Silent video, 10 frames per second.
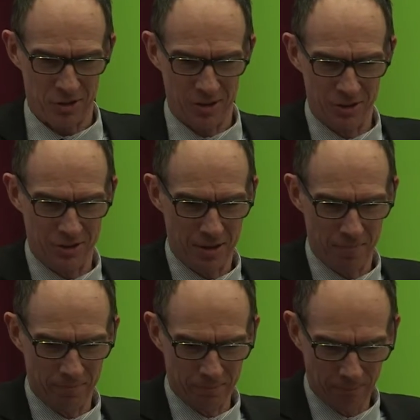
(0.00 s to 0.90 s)

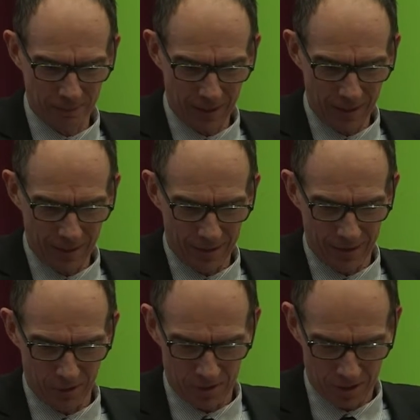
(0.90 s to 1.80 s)
and
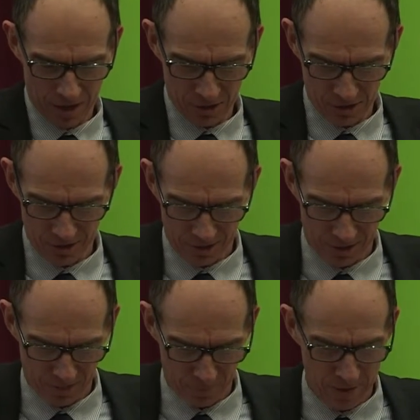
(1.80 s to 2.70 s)
Gus has
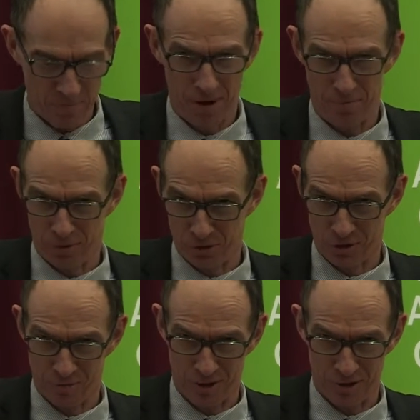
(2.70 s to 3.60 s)
been my boss
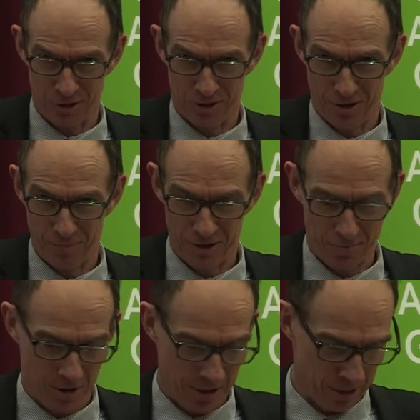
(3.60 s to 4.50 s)
at various times in
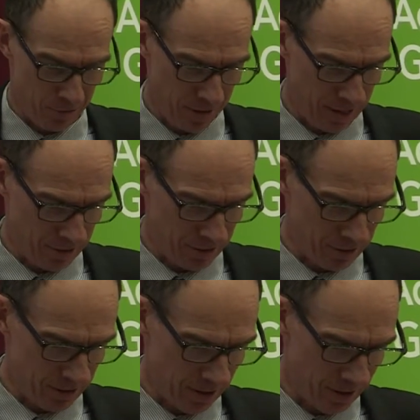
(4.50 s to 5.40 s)
my career,
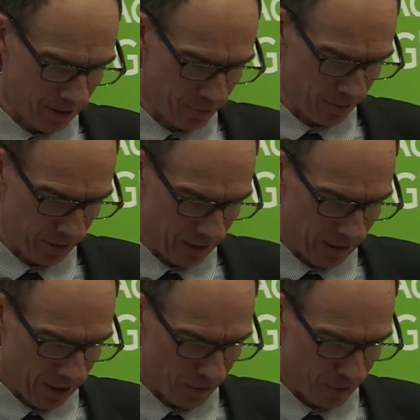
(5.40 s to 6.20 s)
and I've